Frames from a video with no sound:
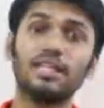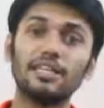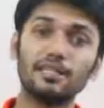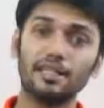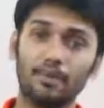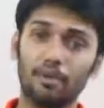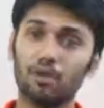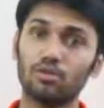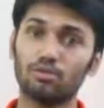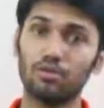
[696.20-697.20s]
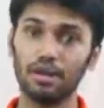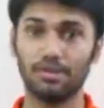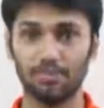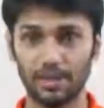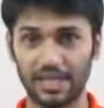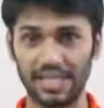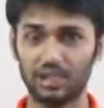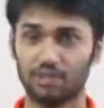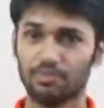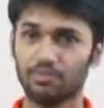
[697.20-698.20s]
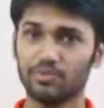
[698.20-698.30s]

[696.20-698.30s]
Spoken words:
think about multiplication.